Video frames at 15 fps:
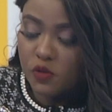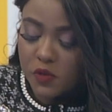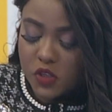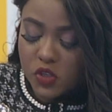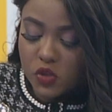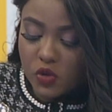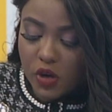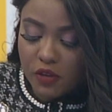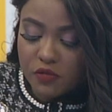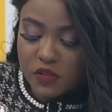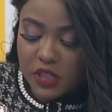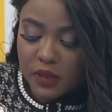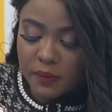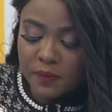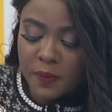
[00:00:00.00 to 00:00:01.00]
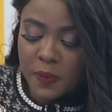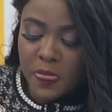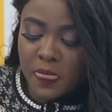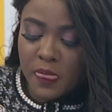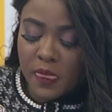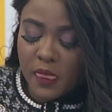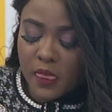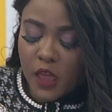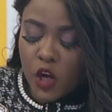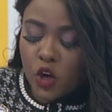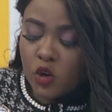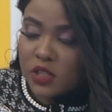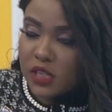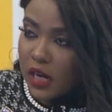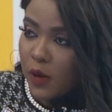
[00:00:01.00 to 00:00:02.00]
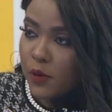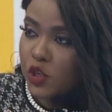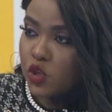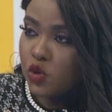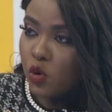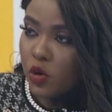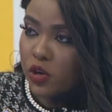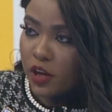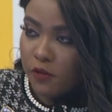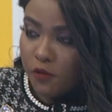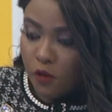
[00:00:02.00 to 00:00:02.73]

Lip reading: this drafting not allow it to order for